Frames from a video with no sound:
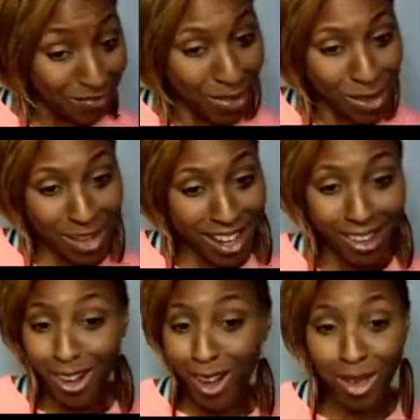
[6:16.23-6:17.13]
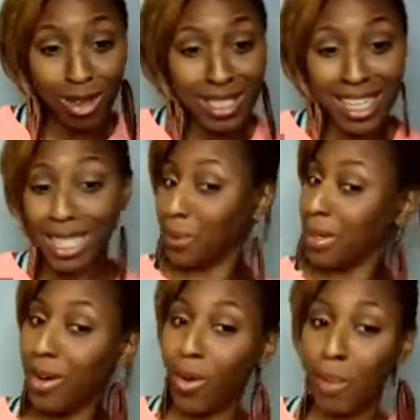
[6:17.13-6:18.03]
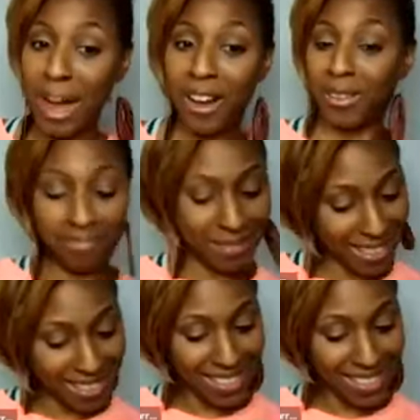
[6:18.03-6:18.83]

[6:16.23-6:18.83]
Okay, all those things we know about. Listen,